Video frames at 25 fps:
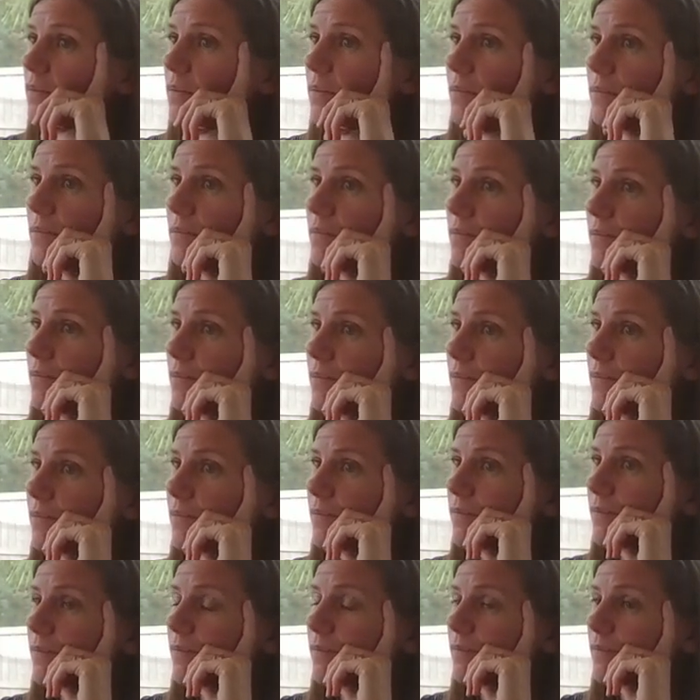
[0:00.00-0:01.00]
that what you're
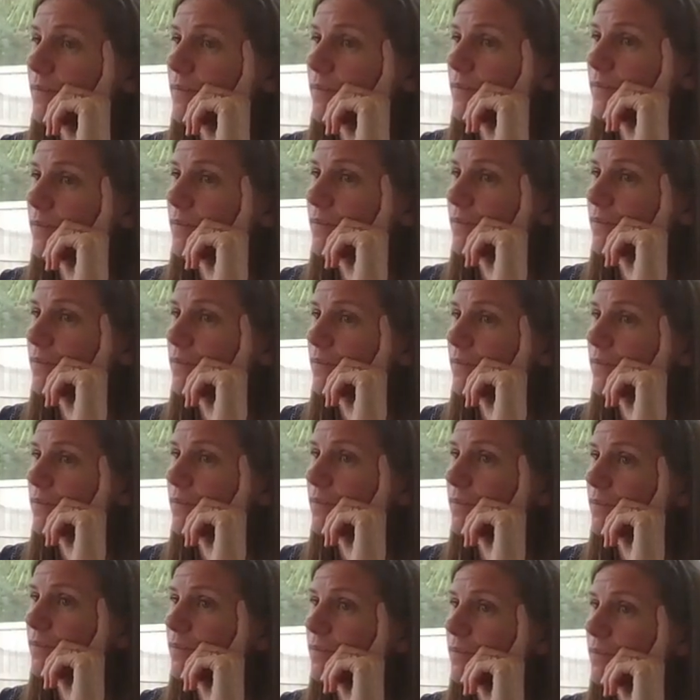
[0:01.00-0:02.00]
going on the record as
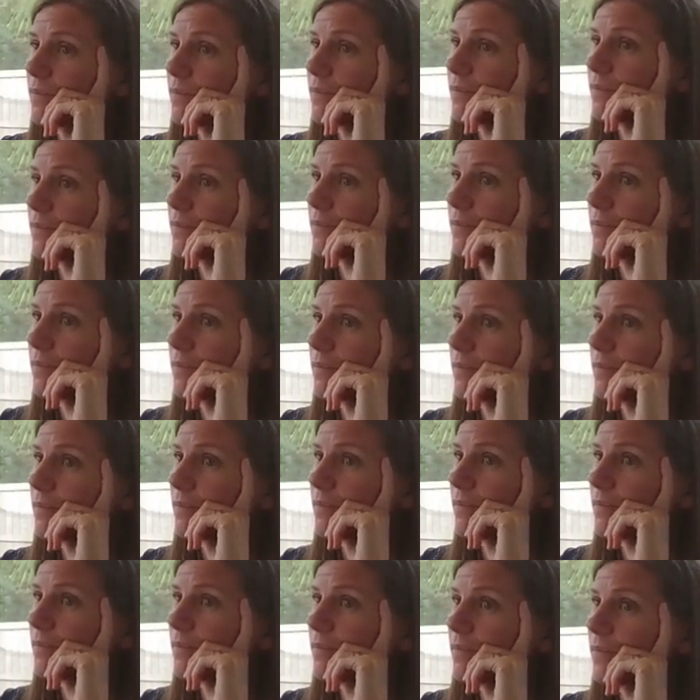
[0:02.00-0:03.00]
saying? That's a bodge,
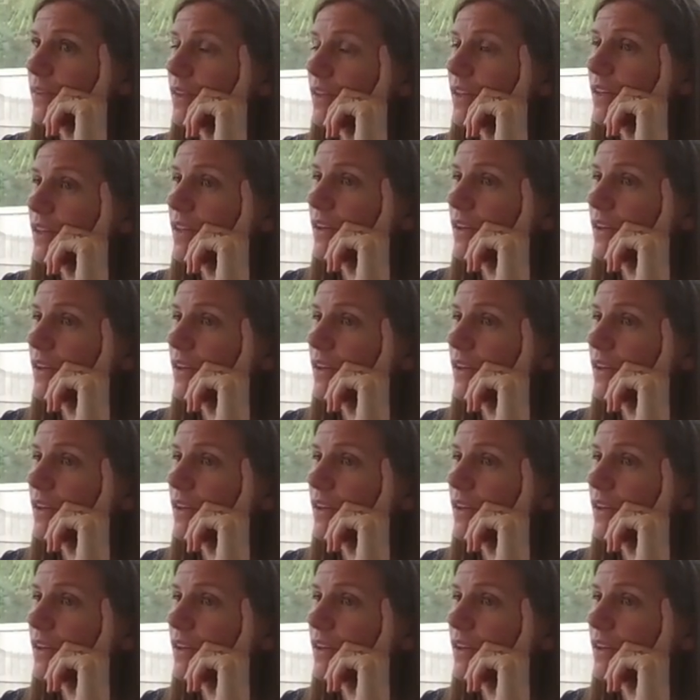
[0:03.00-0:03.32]
are you?